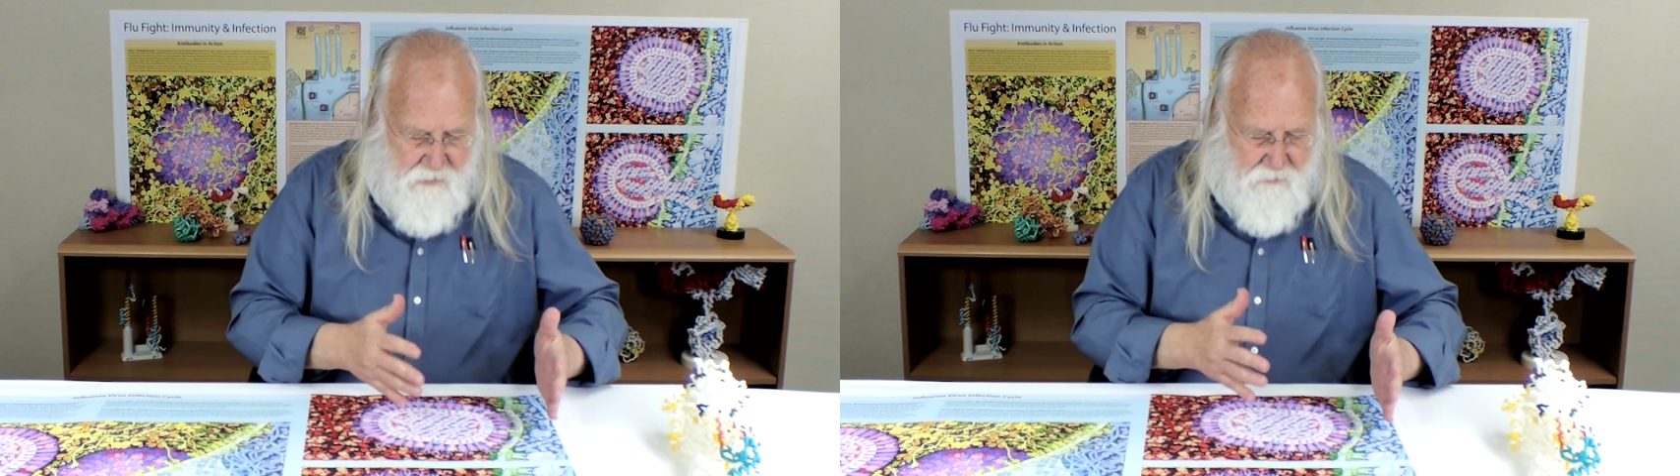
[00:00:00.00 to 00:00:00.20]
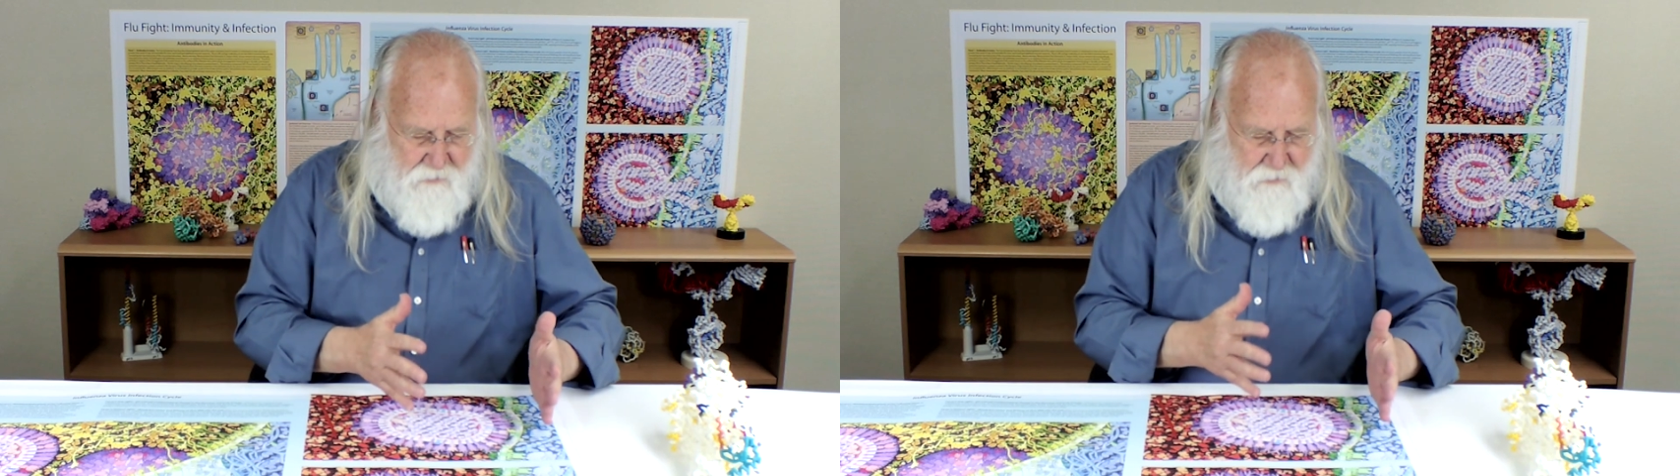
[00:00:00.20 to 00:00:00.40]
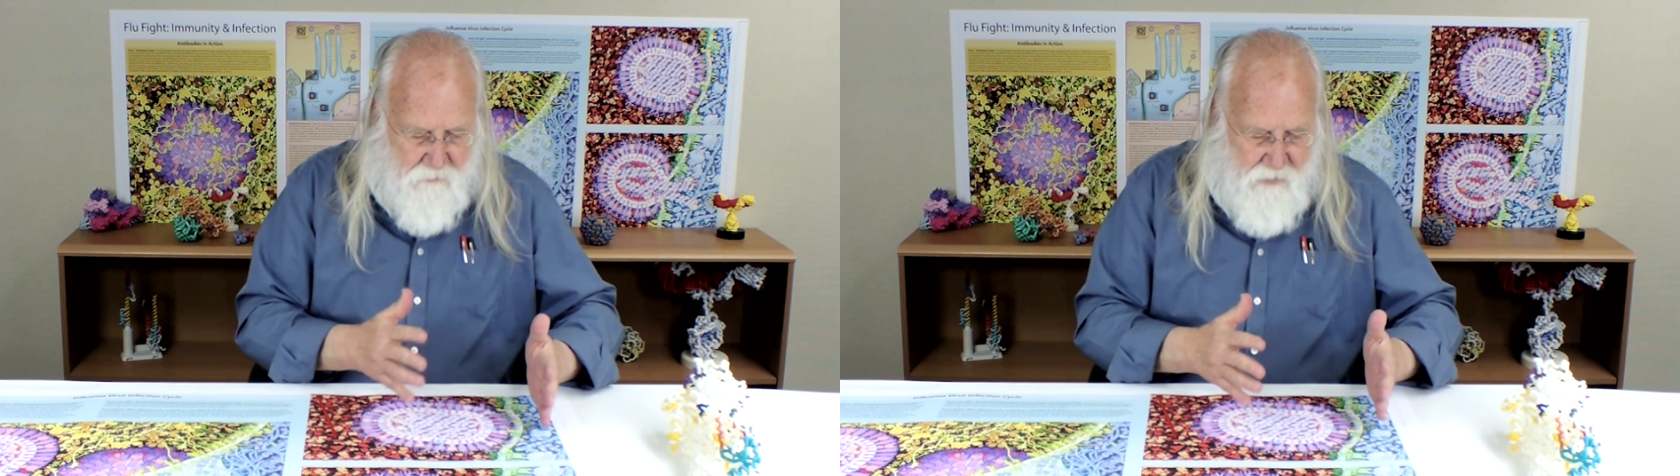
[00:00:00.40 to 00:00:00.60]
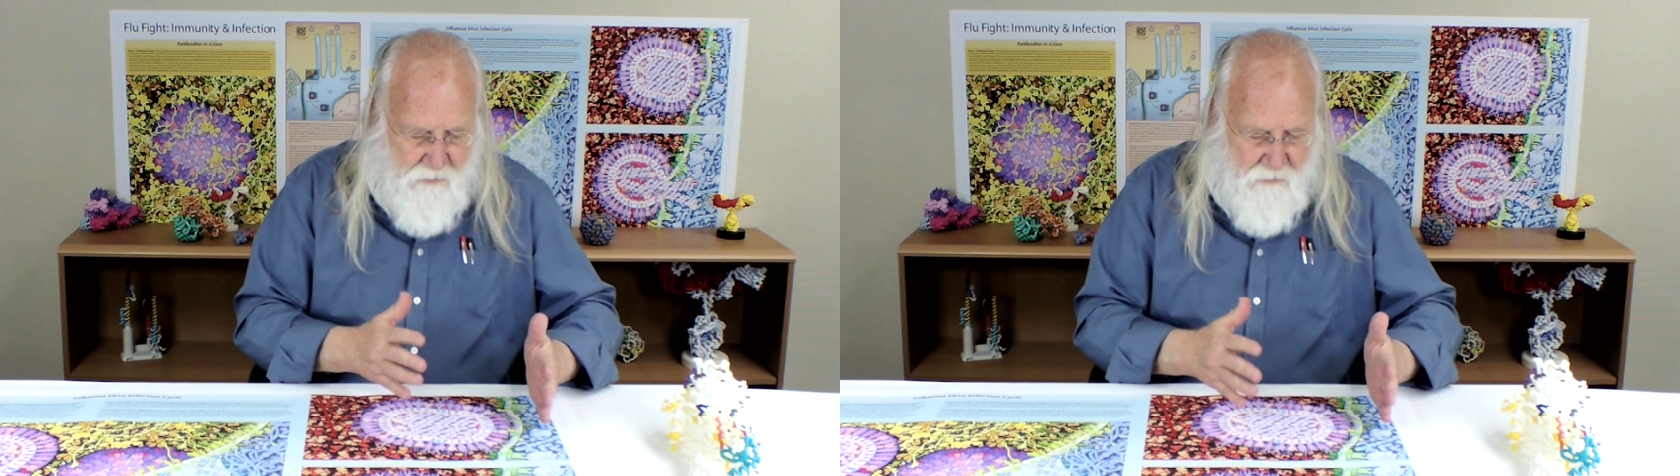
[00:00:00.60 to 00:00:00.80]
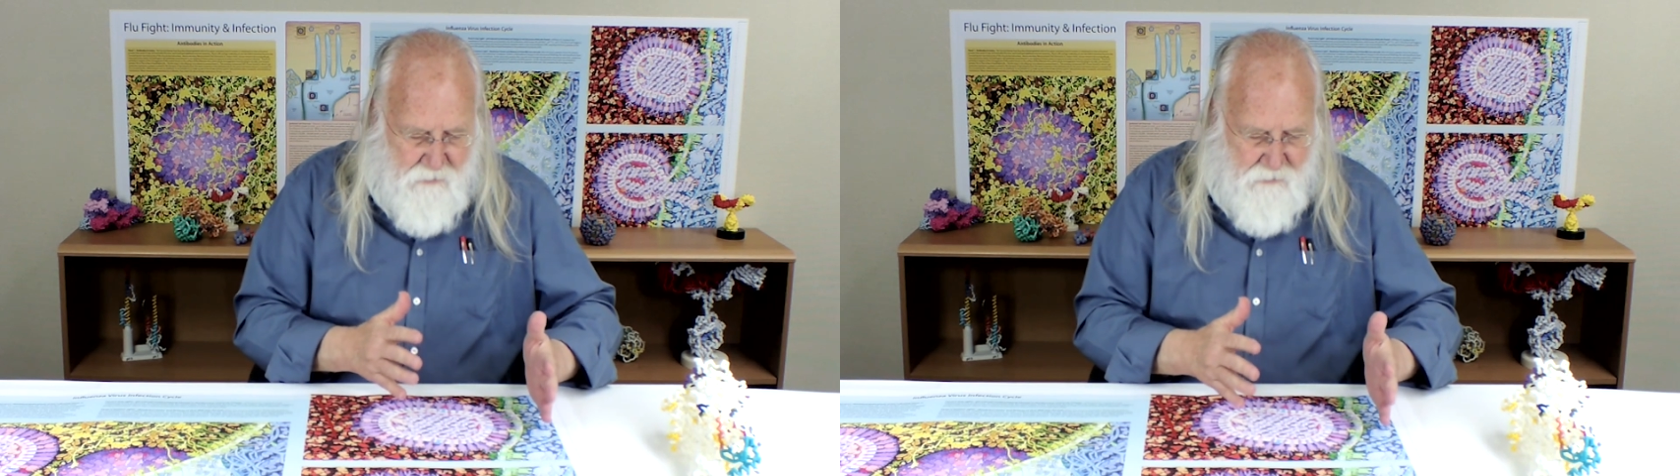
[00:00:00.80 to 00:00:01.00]
here's, the,
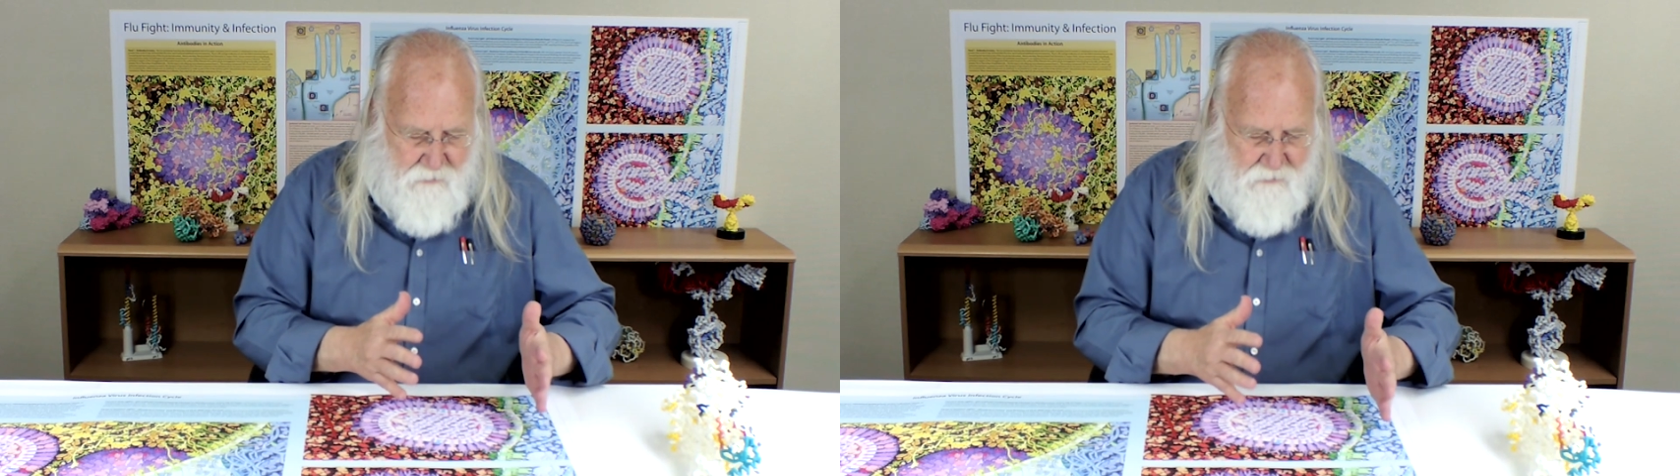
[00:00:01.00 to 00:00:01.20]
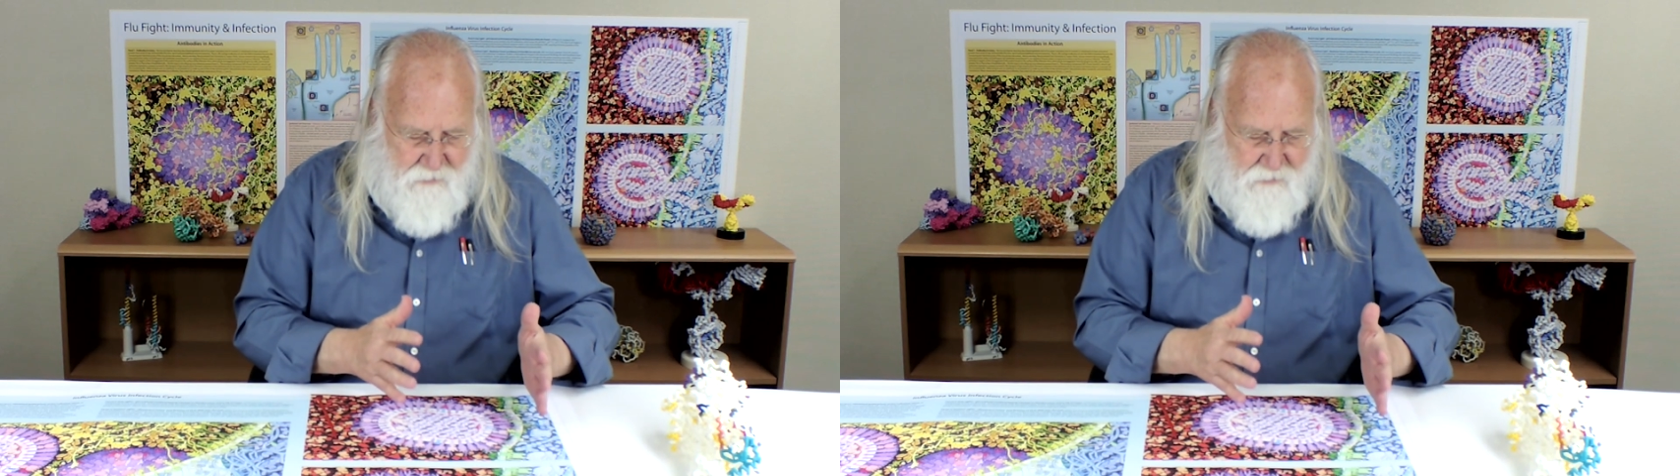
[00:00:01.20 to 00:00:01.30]
real,